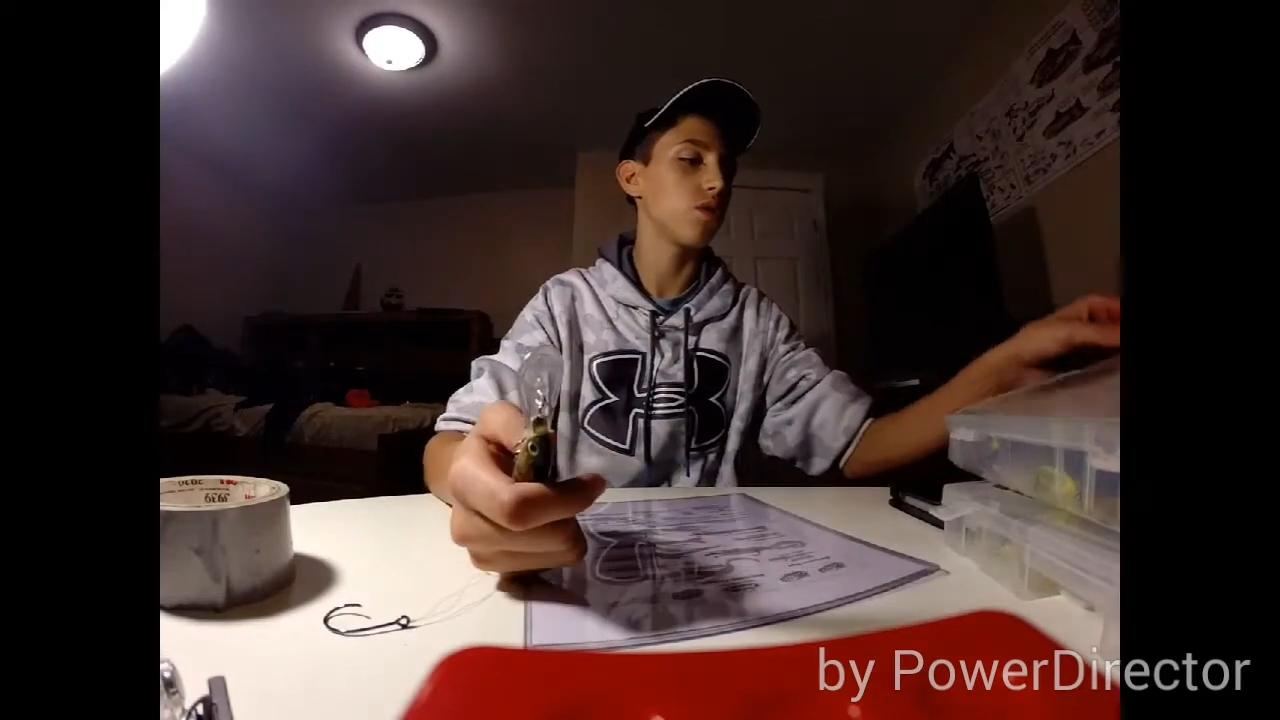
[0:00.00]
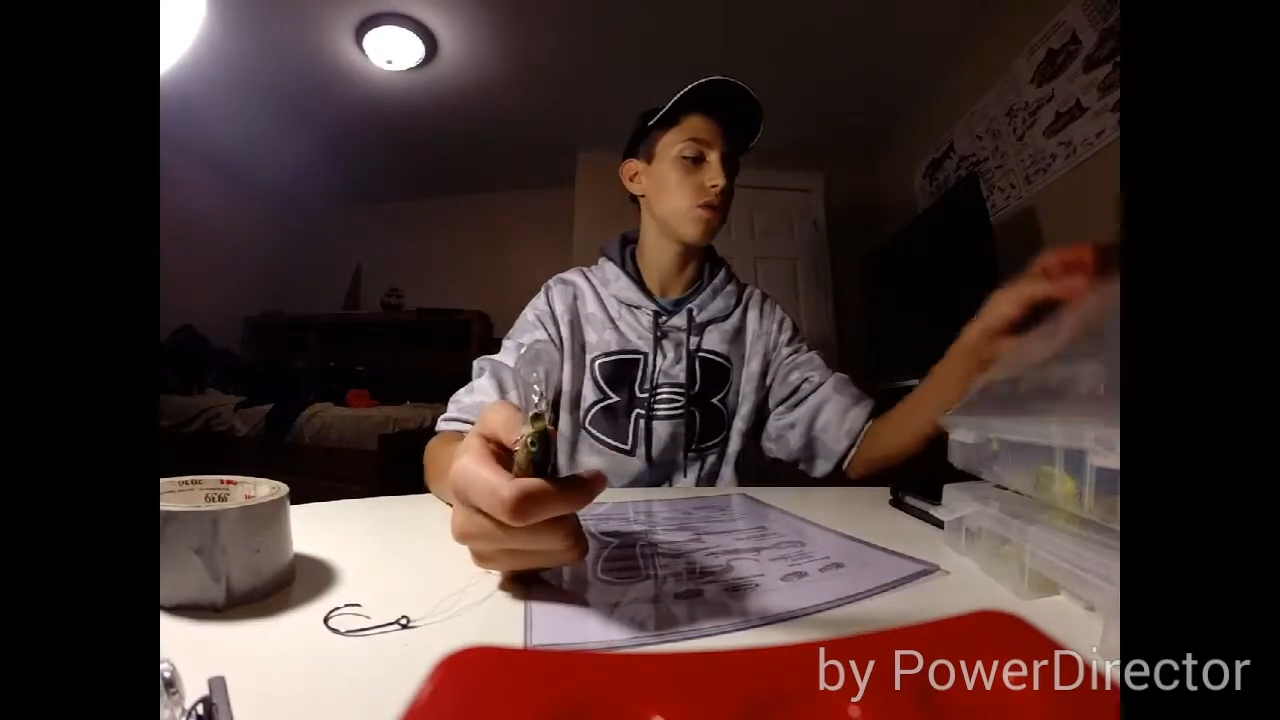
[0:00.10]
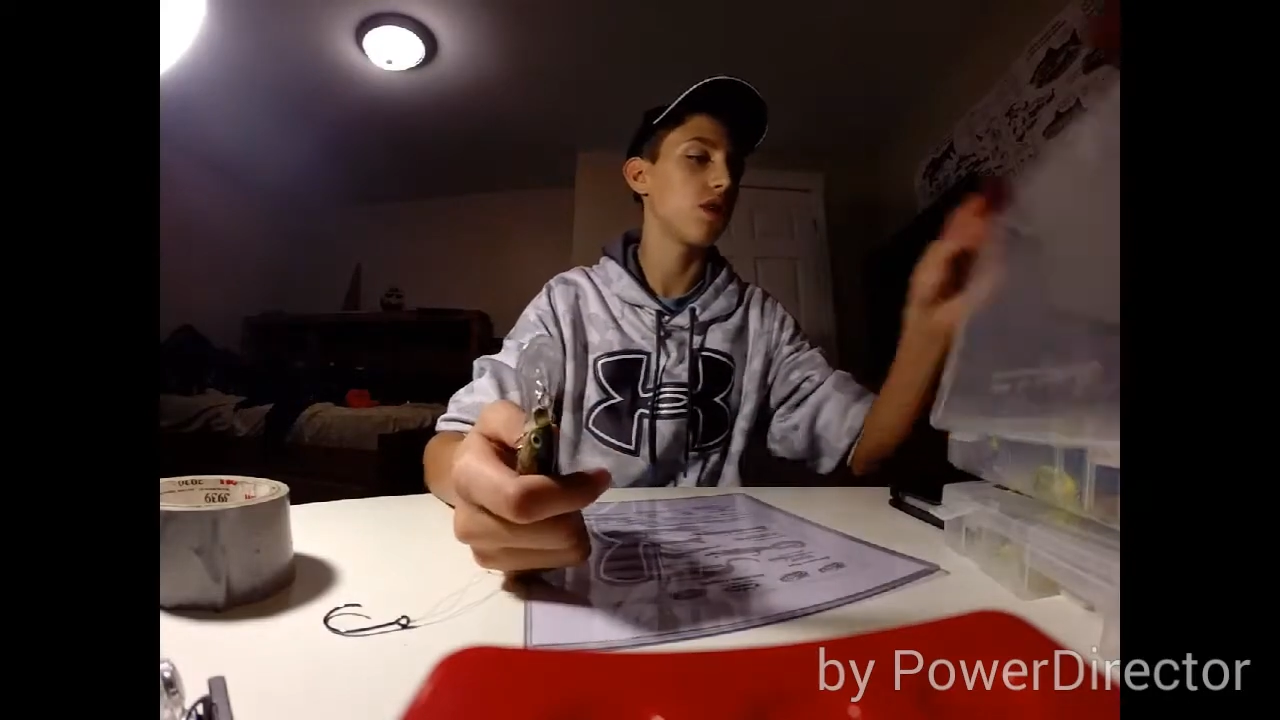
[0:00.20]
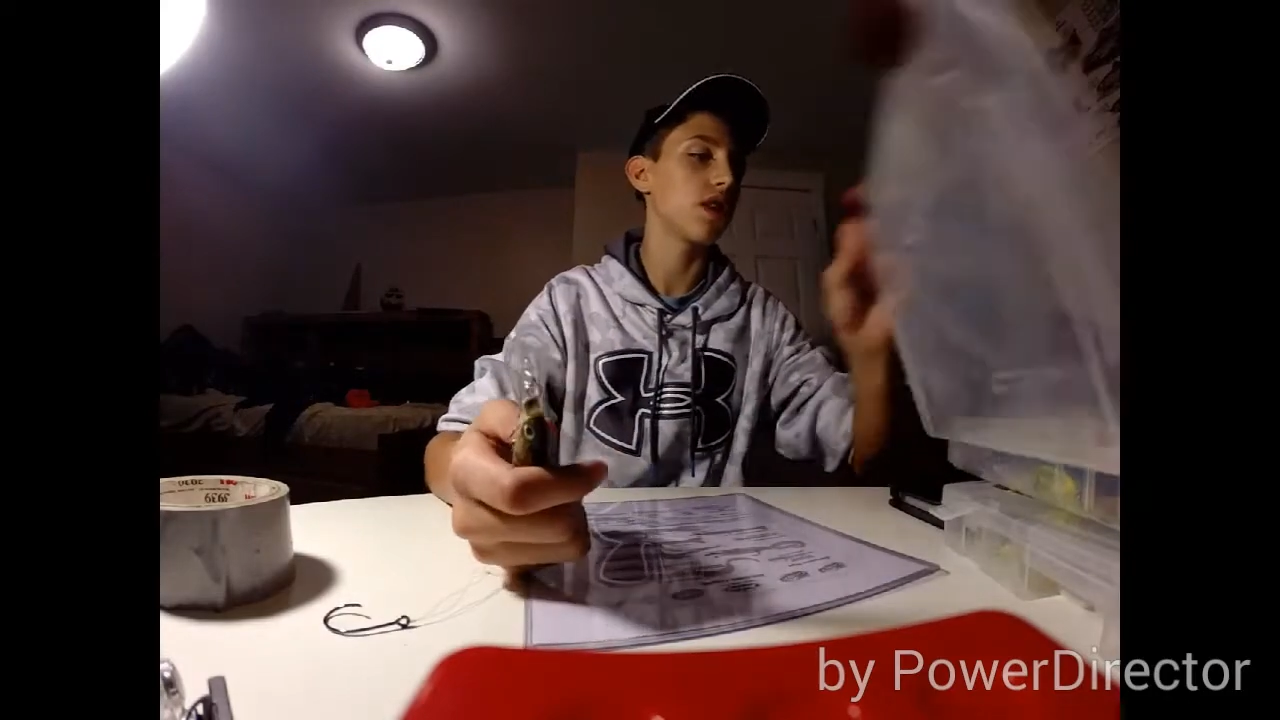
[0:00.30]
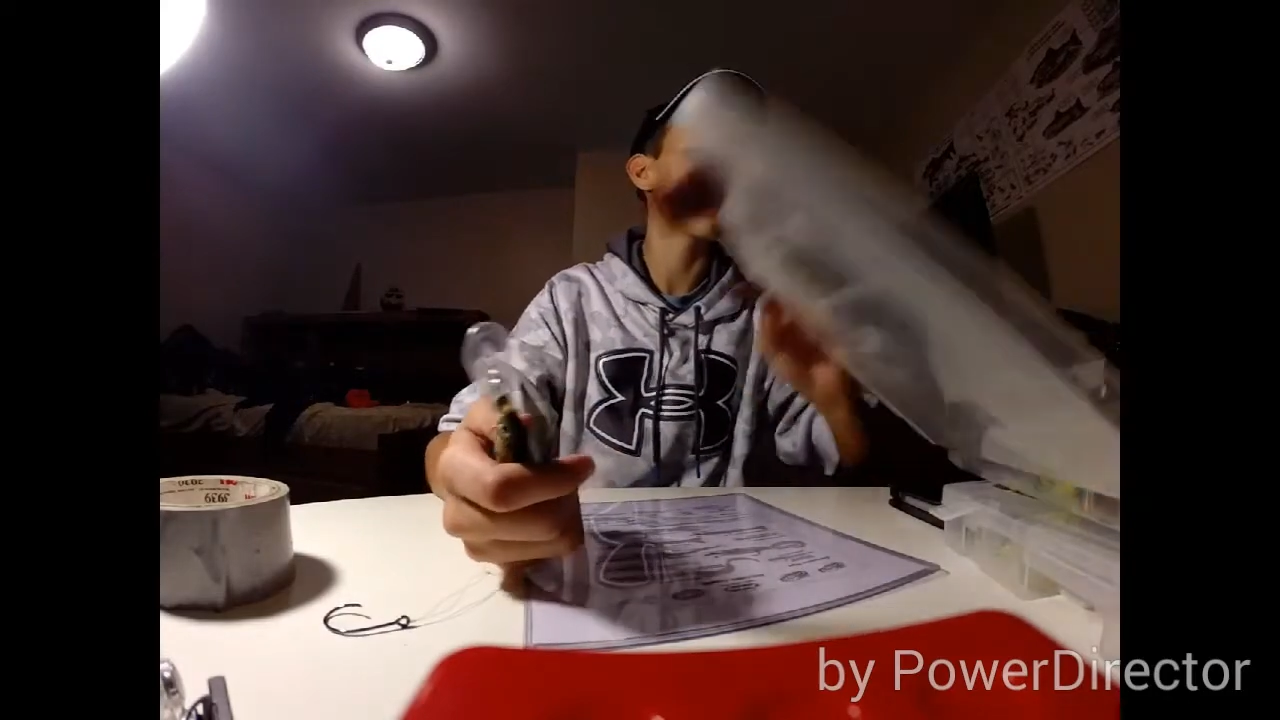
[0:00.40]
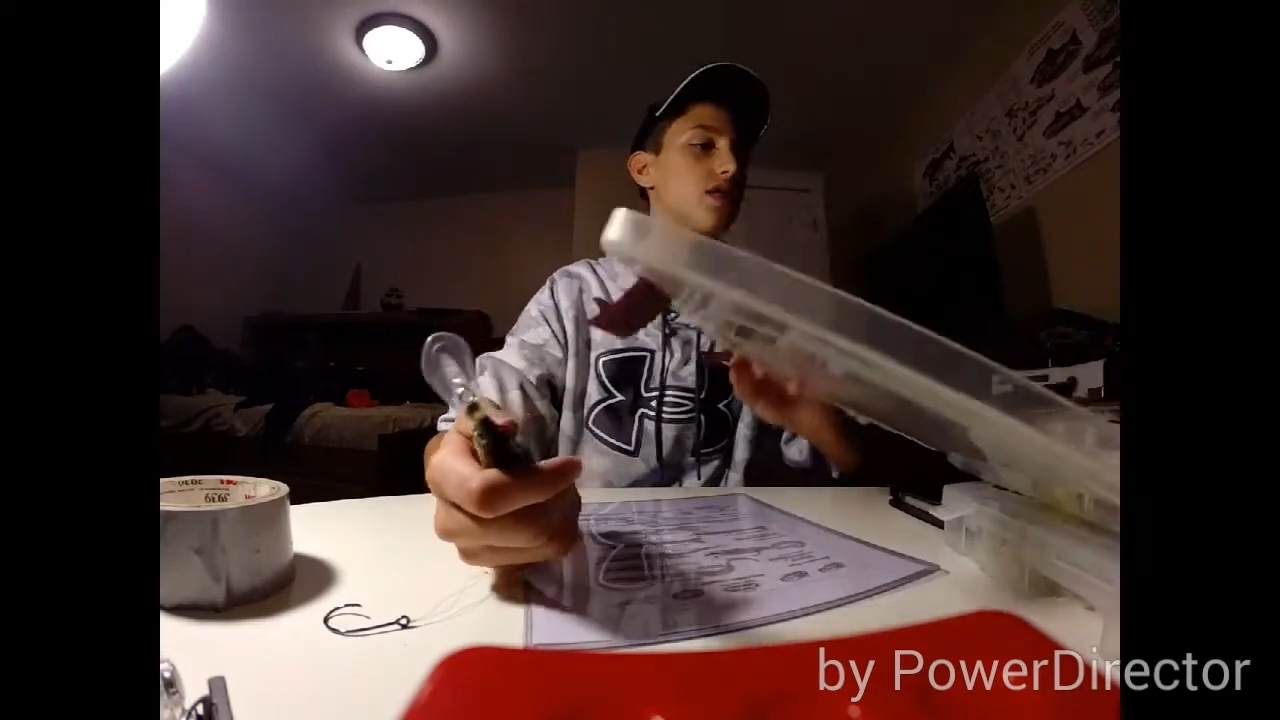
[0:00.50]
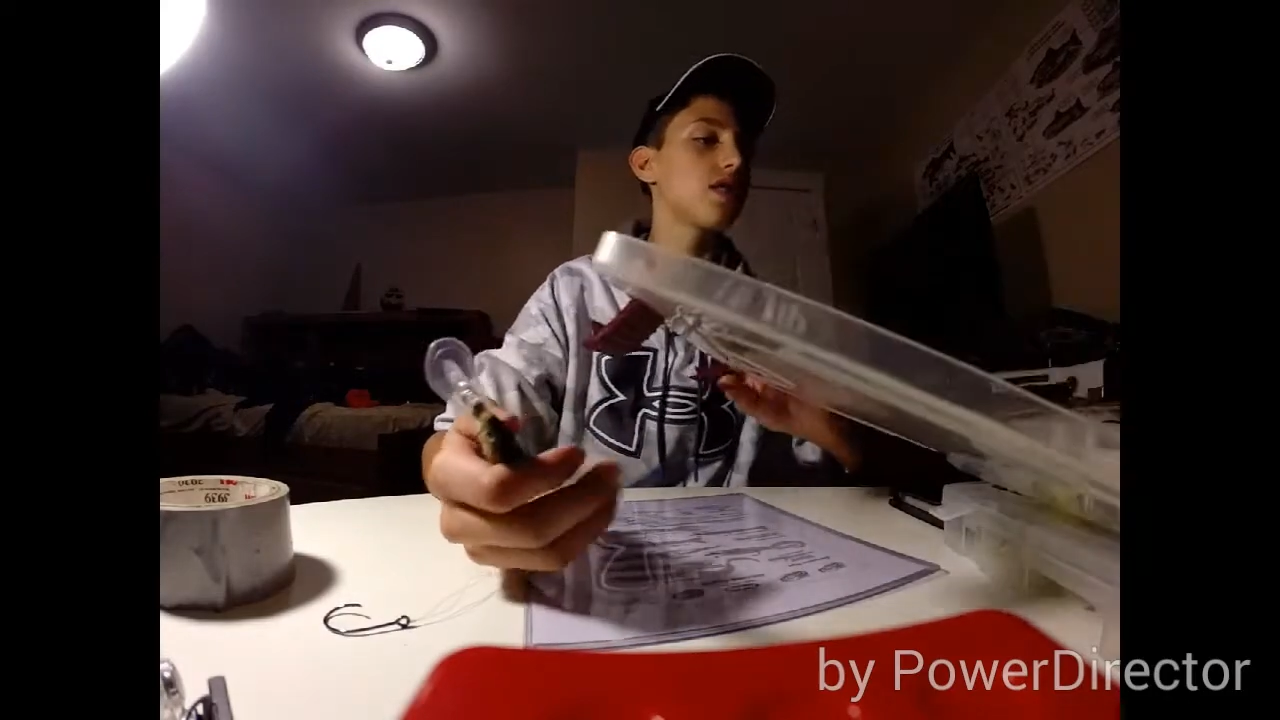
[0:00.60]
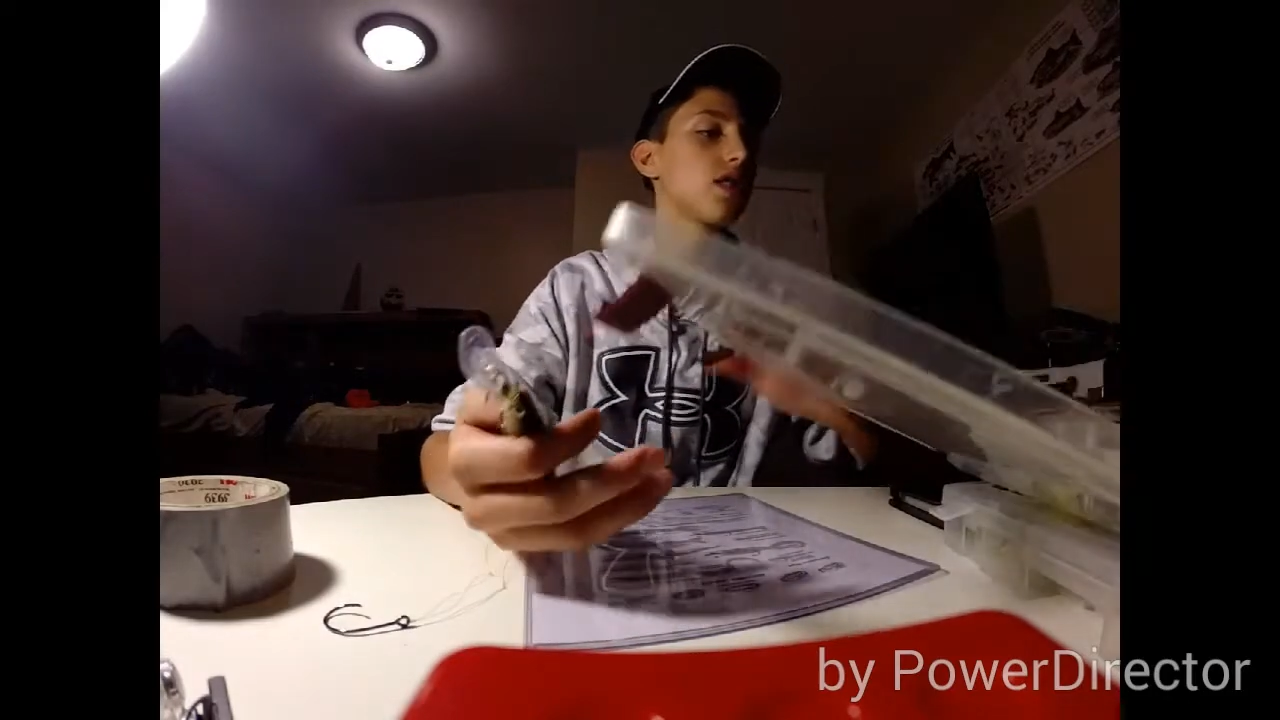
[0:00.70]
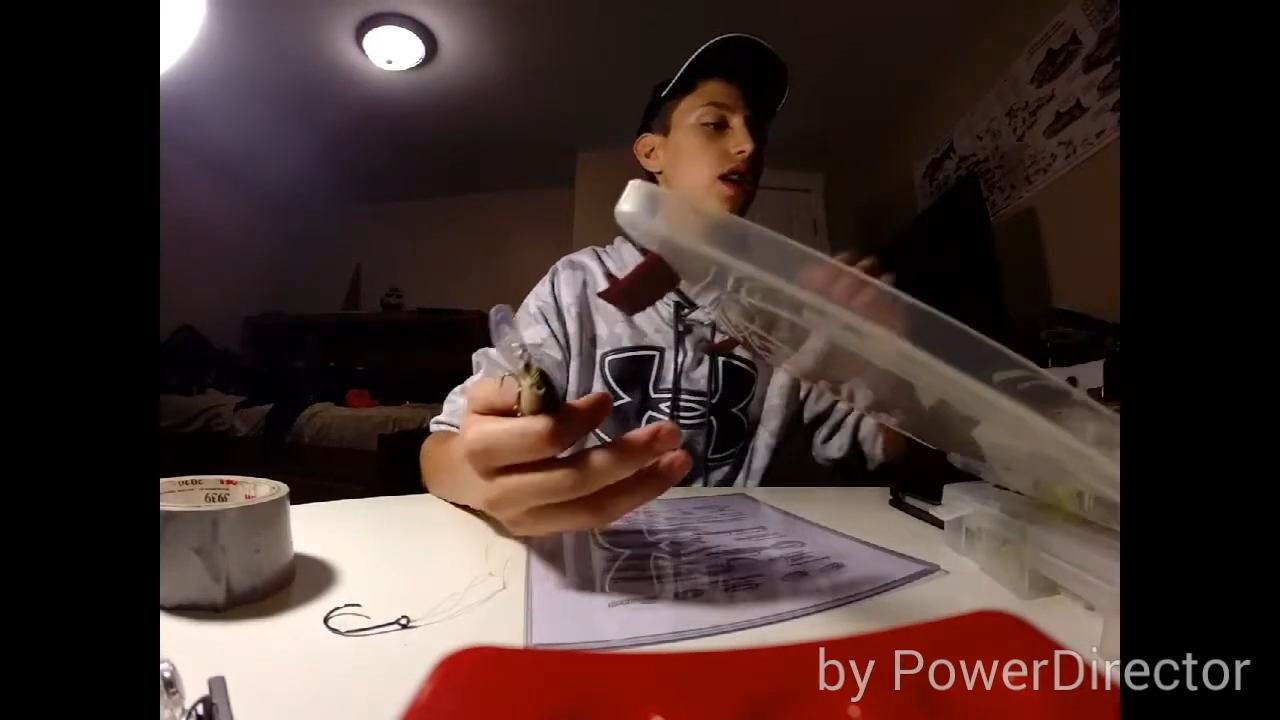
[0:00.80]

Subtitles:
do this